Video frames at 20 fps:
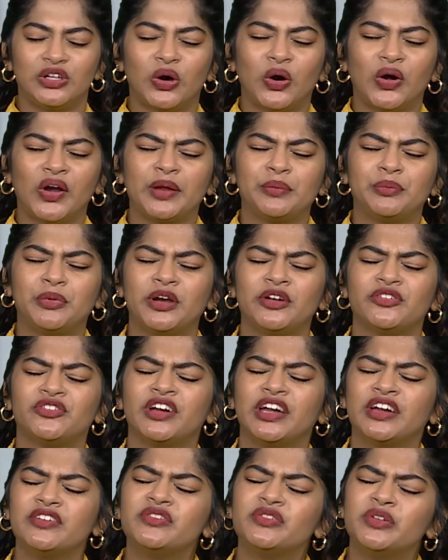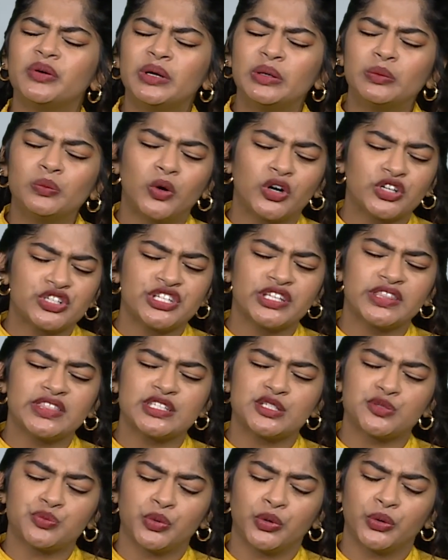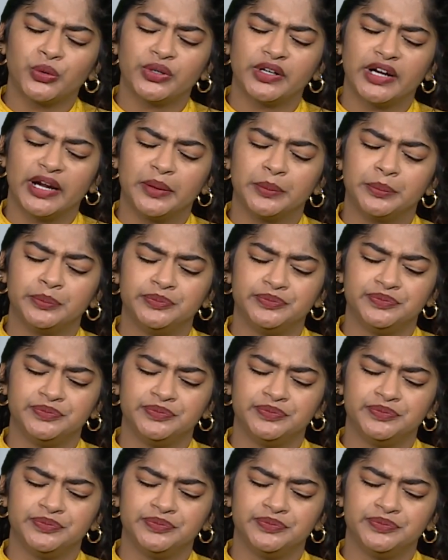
Lord, I pray for everyone watching this program.